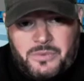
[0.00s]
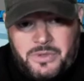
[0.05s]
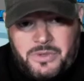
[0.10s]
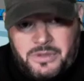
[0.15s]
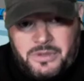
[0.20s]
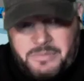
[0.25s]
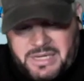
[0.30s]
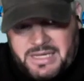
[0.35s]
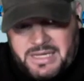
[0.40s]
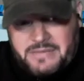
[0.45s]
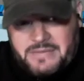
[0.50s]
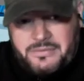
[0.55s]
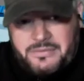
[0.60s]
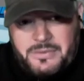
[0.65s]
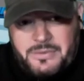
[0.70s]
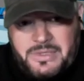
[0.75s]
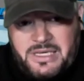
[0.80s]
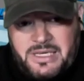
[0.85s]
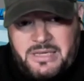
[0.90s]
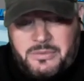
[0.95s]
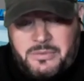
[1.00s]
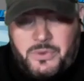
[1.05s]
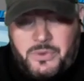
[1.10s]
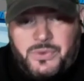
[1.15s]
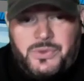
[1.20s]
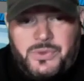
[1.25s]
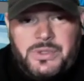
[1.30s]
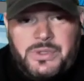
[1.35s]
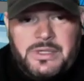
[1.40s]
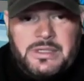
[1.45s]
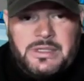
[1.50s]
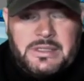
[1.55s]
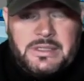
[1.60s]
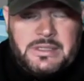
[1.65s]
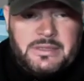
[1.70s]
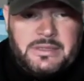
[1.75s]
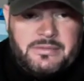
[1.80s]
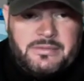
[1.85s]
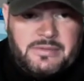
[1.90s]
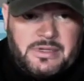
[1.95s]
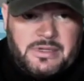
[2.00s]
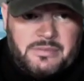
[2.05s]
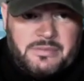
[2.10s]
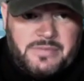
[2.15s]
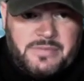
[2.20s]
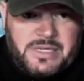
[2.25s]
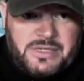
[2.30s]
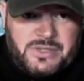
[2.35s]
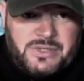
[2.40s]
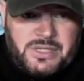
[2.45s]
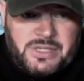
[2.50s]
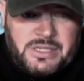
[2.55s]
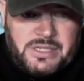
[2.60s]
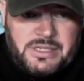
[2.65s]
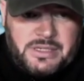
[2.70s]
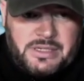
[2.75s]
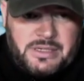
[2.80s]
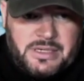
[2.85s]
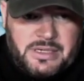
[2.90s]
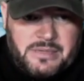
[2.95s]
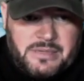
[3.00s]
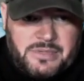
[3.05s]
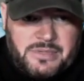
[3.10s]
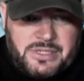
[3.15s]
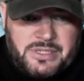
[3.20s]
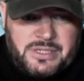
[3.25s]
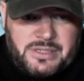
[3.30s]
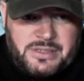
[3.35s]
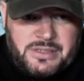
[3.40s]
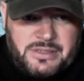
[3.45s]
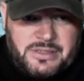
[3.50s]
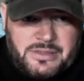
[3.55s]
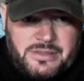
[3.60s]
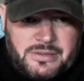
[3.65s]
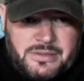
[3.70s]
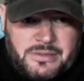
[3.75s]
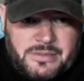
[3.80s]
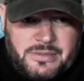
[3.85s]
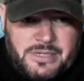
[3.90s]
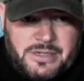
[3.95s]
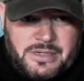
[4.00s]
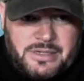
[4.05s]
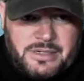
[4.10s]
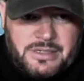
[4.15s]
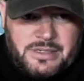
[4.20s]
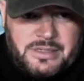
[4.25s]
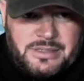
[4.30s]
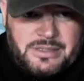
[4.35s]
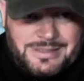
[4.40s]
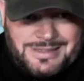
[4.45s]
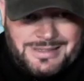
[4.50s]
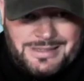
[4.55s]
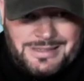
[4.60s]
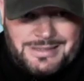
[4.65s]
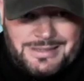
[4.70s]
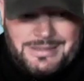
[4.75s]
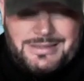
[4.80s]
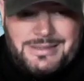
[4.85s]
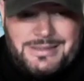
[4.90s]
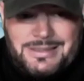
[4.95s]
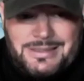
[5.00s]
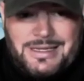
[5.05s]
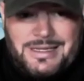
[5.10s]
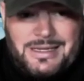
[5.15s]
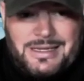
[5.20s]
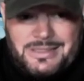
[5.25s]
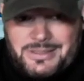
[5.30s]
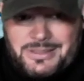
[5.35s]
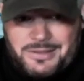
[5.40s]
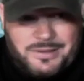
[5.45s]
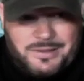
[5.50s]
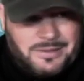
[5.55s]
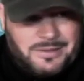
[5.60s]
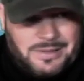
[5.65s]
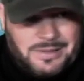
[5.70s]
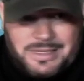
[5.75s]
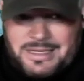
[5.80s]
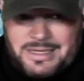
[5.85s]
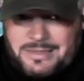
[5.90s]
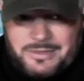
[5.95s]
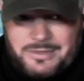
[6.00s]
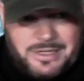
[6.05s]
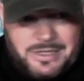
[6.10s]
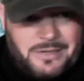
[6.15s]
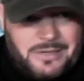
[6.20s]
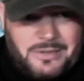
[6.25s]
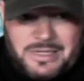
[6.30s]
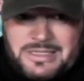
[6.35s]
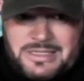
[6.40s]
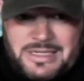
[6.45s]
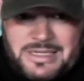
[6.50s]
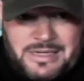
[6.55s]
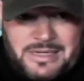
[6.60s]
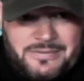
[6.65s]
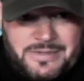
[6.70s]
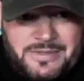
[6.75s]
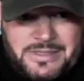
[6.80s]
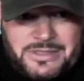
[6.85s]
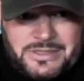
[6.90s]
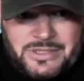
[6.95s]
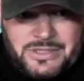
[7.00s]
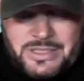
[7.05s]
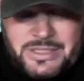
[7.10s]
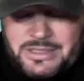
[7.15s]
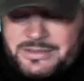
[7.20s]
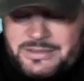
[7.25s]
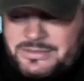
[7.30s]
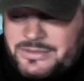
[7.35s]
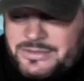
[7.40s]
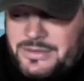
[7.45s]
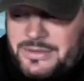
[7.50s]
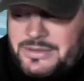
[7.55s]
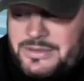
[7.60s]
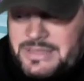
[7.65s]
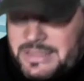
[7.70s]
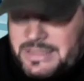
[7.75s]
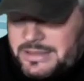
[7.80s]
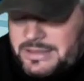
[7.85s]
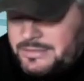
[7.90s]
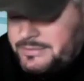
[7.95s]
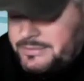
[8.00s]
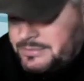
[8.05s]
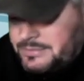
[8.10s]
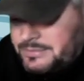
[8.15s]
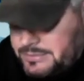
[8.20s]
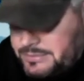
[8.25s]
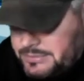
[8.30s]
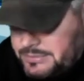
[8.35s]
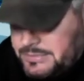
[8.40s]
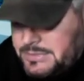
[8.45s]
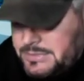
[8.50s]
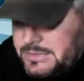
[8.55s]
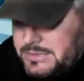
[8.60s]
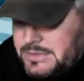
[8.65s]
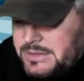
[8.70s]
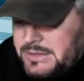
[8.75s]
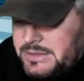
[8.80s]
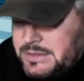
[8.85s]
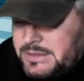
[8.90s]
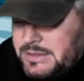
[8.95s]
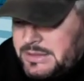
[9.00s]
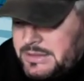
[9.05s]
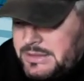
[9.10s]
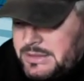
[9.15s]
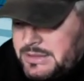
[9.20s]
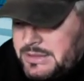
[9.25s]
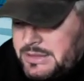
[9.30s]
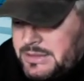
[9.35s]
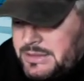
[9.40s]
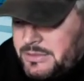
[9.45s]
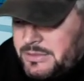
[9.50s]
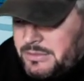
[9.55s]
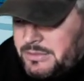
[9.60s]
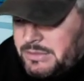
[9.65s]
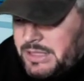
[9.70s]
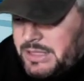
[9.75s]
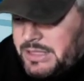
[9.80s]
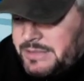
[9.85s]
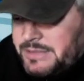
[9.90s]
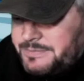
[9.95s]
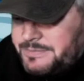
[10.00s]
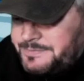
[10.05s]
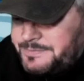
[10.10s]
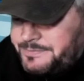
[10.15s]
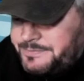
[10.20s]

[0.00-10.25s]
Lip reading: word back through cable from Beijing embassies to America saying this is not a secure lab. We got to watch out for this shit. And it turns out they were right.